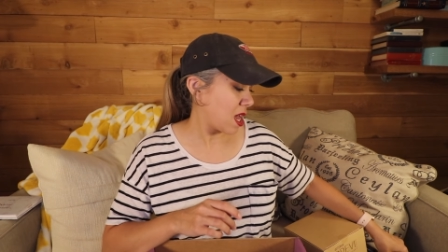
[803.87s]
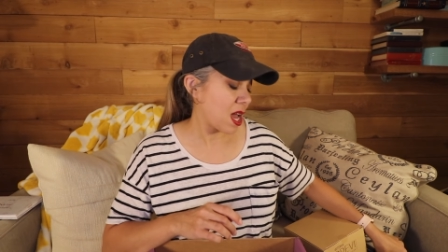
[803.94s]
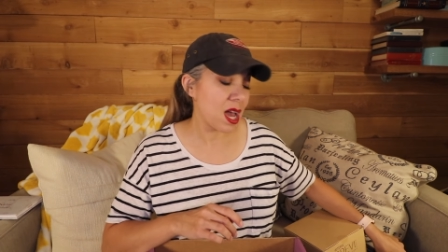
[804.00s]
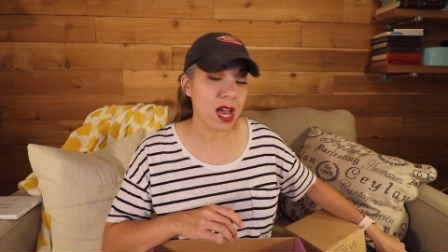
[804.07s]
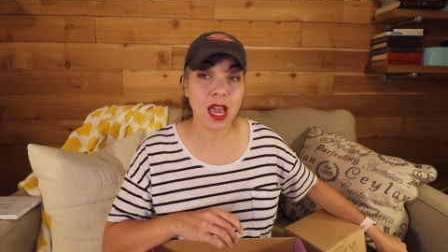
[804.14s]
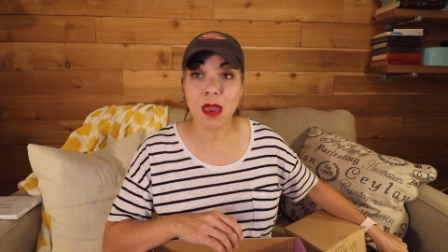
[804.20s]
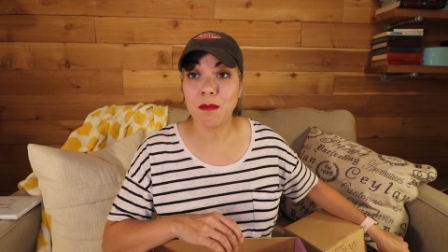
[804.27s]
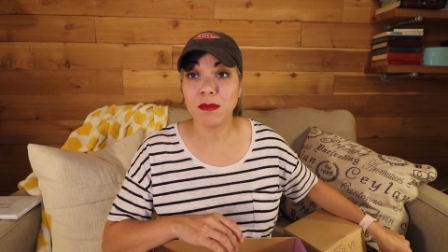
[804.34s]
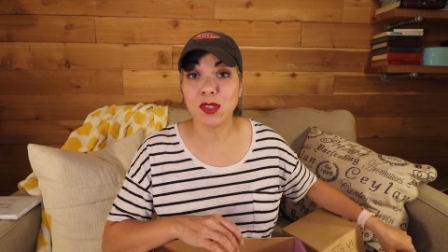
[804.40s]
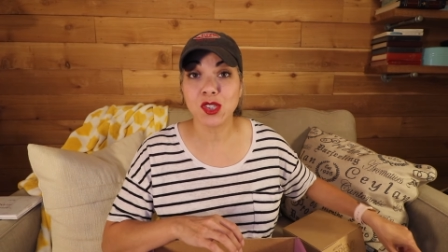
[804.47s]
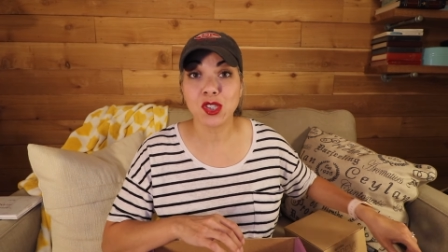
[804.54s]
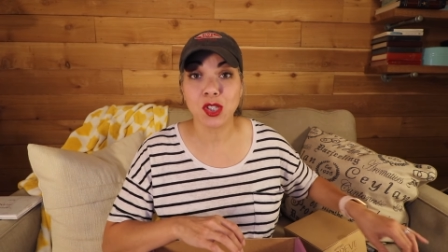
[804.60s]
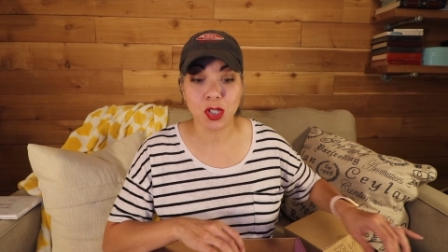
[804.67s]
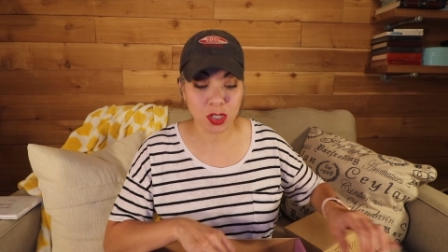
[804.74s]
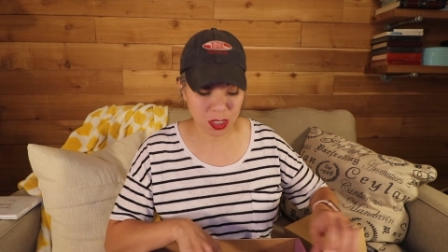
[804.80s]
I'm
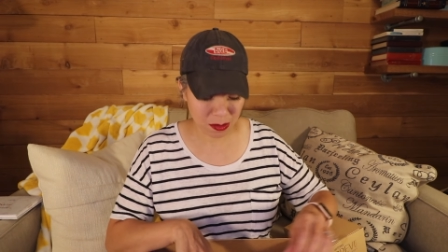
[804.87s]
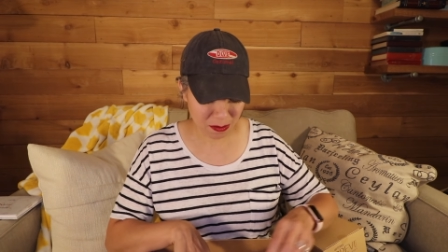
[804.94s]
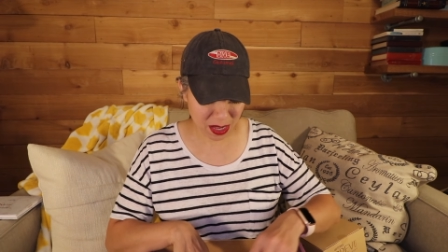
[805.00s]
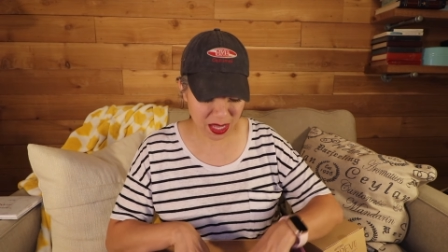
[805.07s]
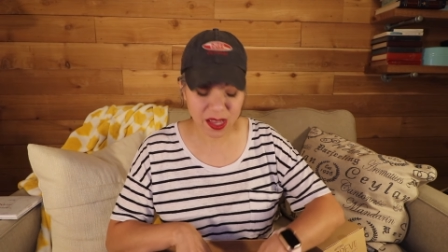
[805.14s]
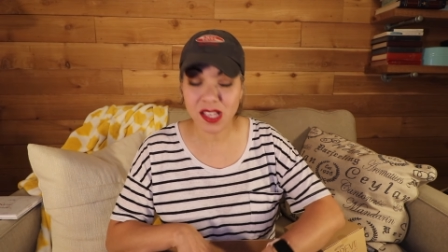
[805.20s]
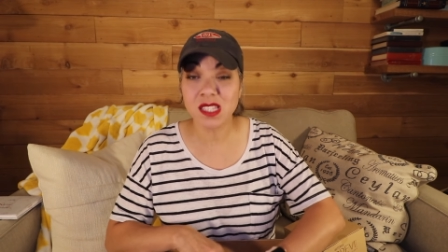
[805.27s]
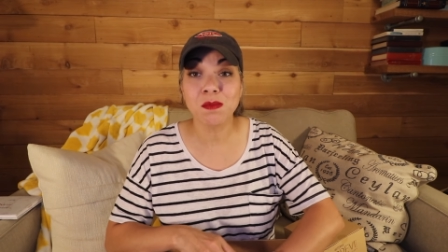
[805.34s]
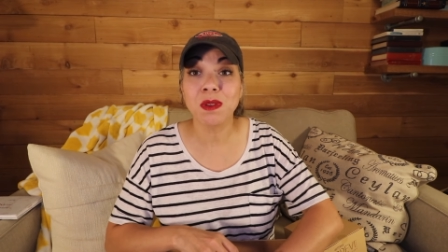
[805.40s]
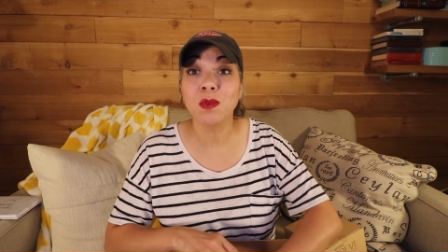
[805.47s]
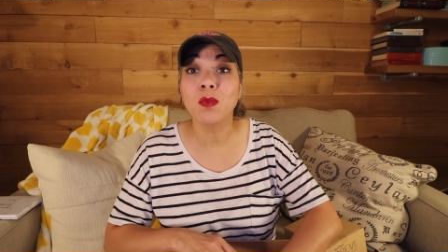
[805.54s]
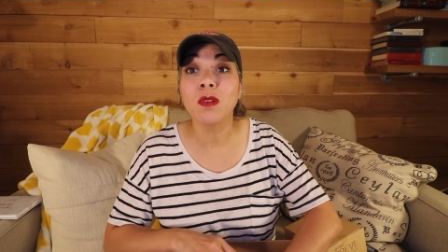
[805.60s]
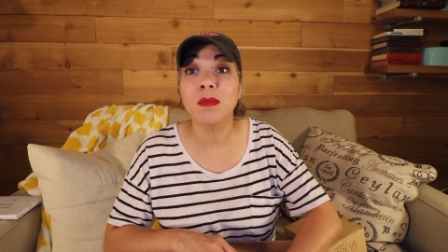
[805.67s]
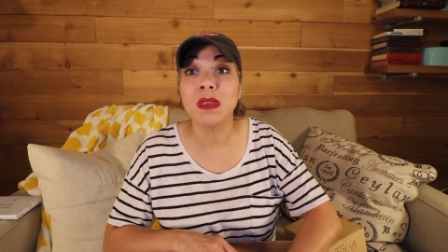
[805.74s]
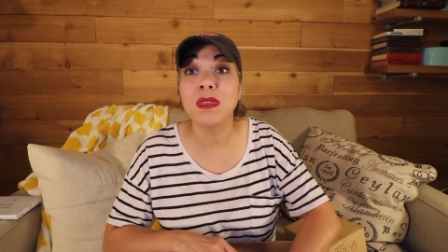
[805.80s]
sure my
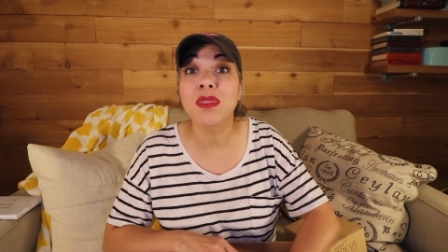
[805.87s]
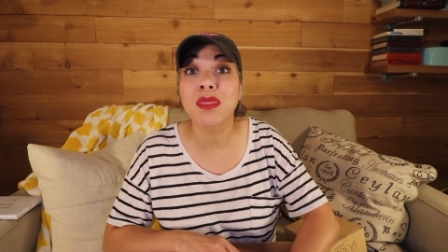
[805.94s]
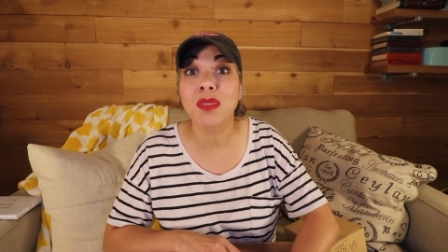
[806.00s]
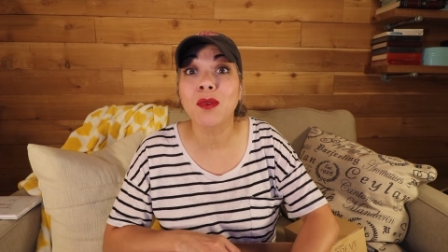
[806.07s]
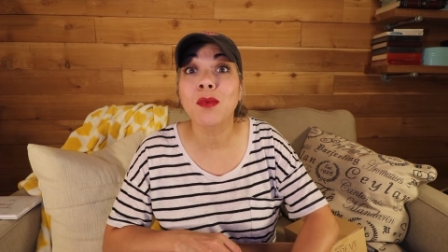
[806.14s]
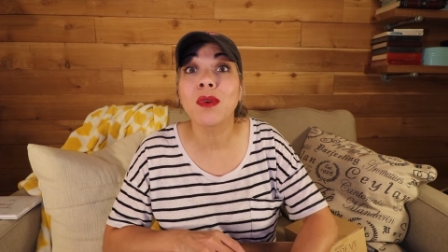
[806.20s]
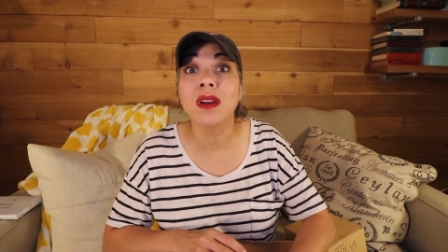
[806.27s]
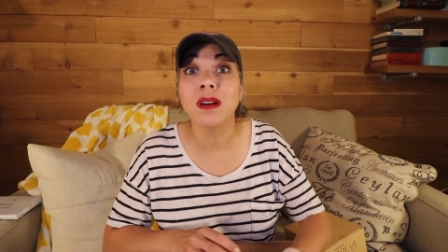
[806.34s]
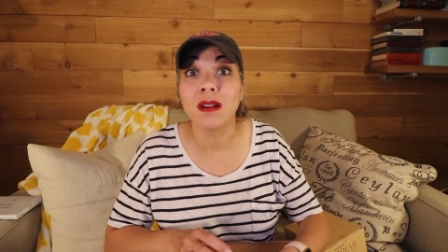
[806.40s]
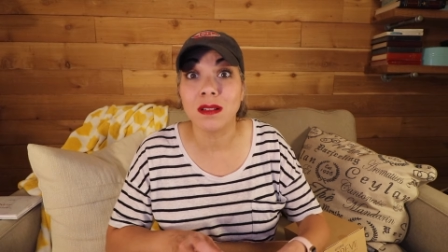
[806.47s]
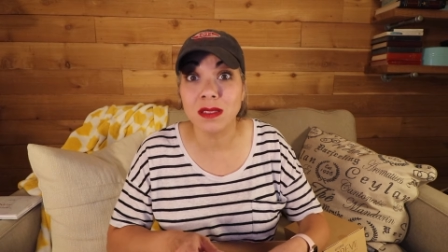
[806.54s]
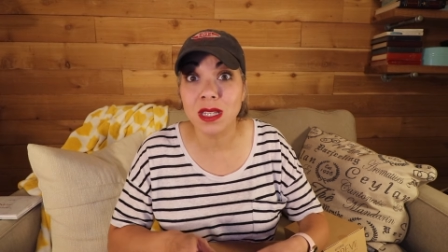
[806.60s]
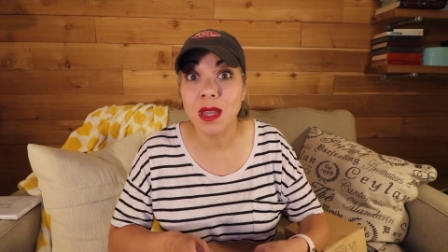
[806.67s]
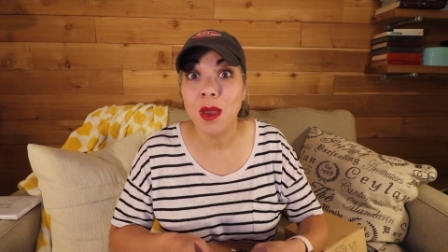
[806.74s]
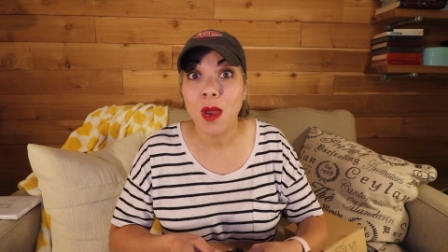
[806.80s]
husband will be
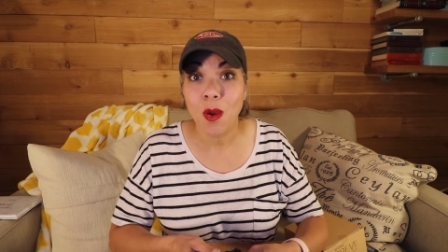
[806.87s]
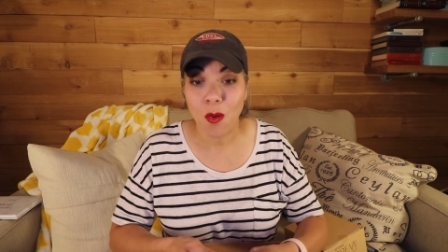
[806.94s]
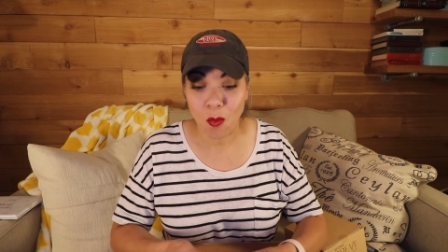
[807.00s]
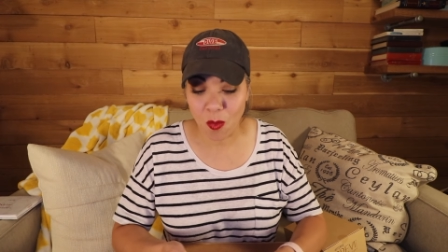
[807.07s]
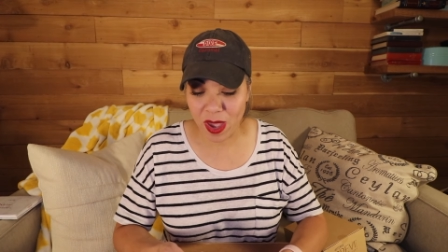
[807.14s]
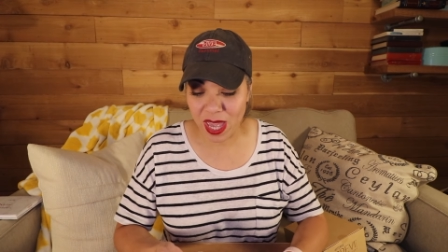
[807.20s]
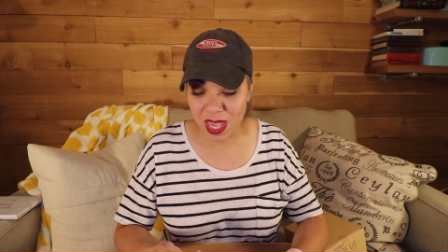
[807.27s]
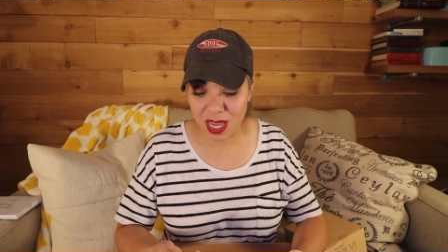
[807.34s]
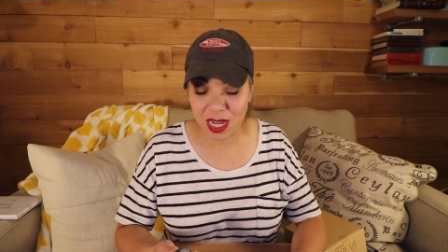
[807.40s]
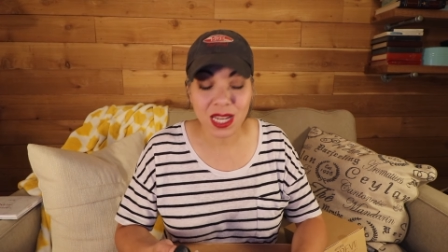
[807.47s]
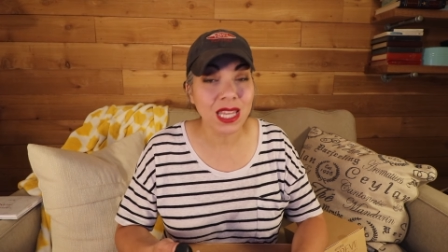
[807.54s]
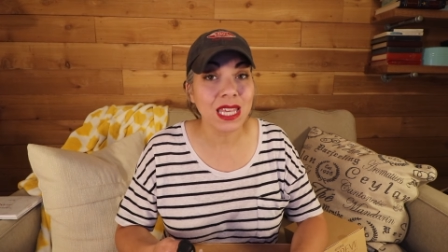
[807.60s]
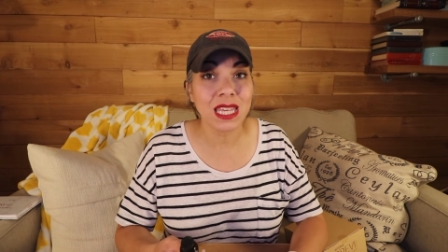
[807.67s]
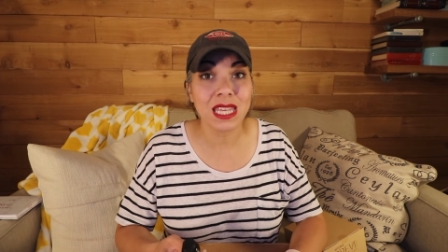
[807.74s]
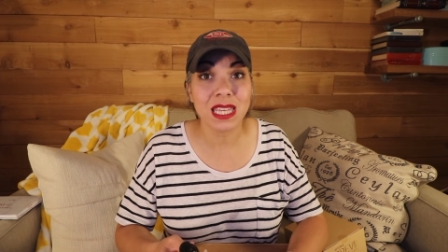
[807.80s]
thrilled when
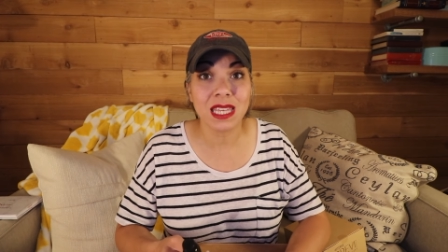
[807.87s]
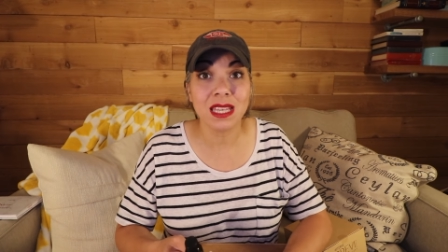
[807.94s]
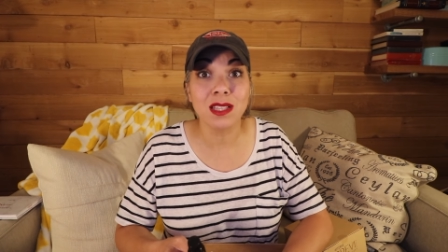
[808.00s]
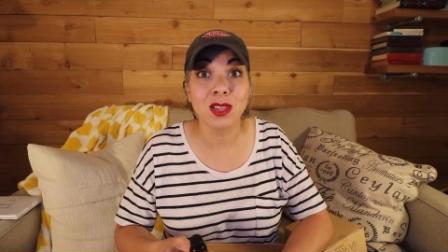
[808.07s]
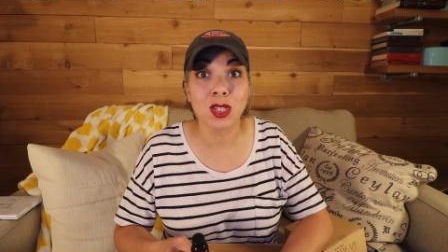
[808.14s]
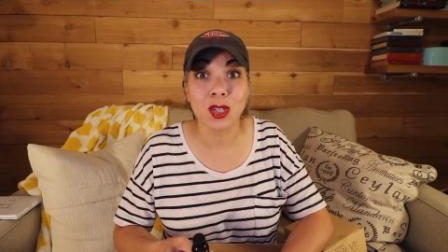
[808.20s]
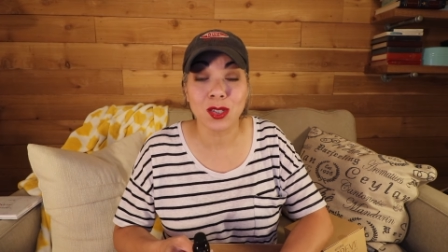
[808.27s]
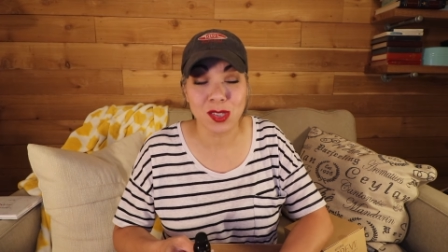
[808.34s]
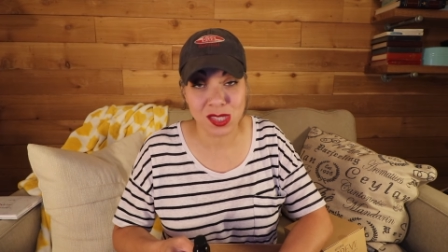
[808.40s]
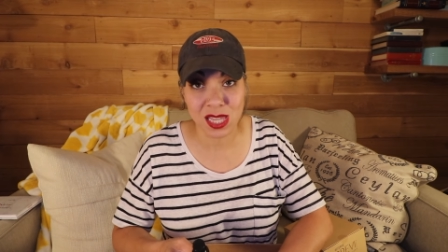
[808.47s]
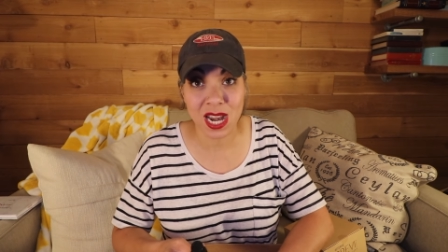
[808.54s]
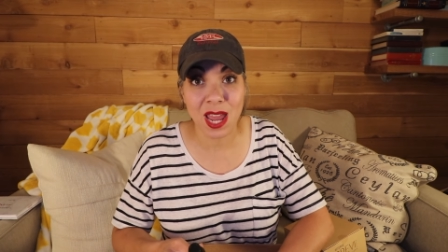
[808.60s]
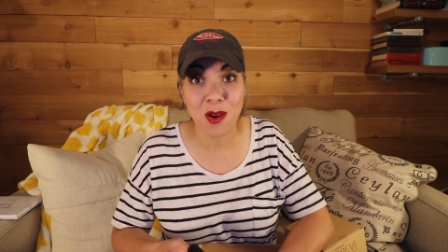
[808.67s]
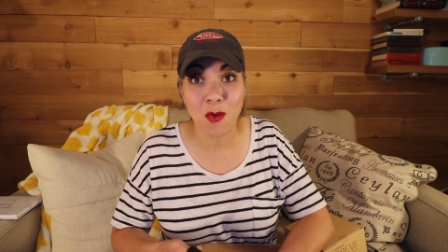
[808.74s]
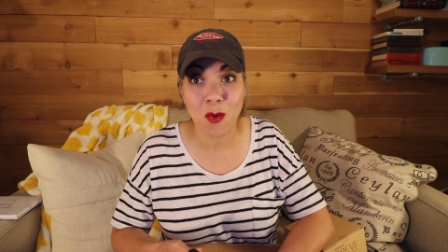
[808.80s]
he learns
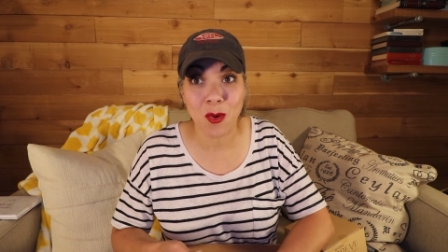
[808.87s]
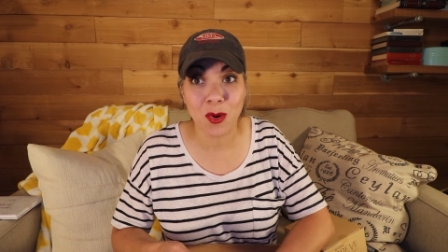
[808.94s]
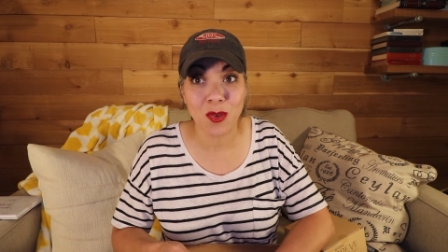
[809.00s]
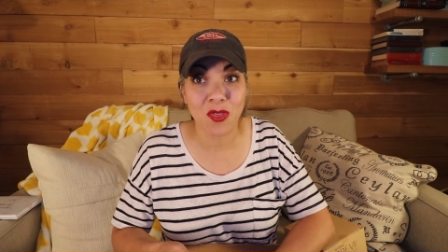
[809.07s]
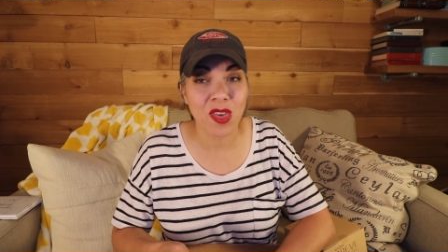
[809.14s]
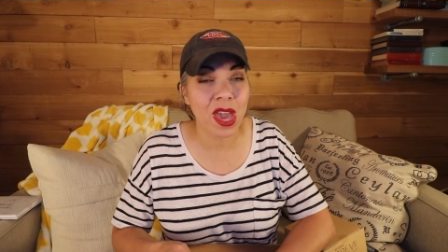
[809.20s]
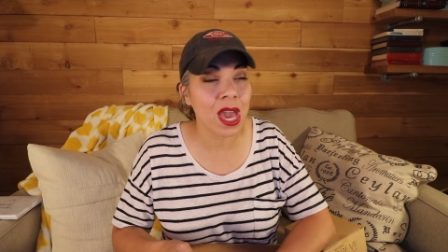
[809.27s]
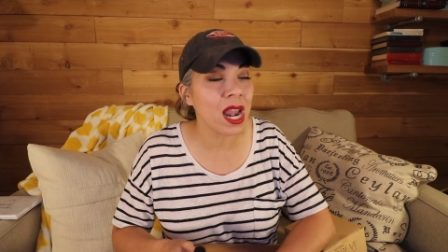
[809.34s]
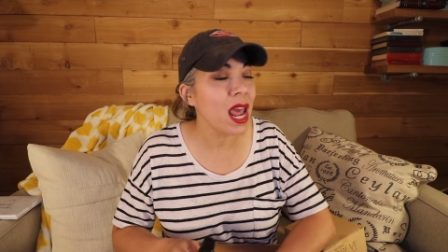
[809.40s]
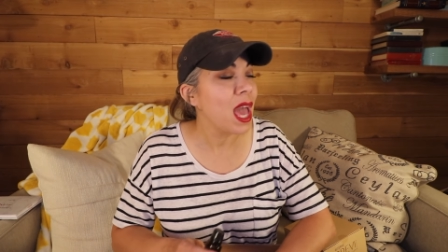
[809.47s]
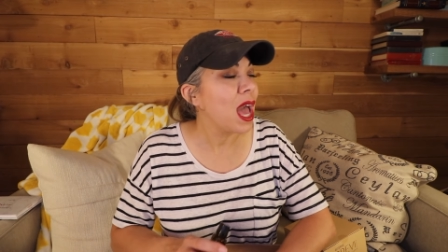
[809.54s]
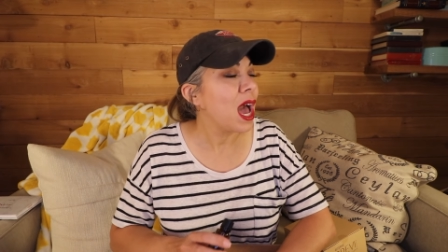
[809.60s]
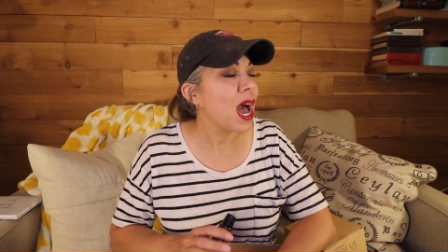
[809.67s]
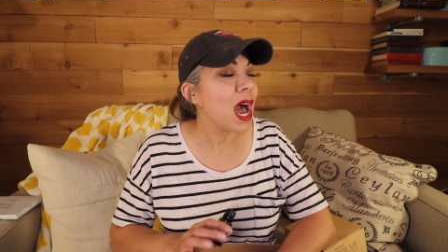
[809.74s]
that I ordered that.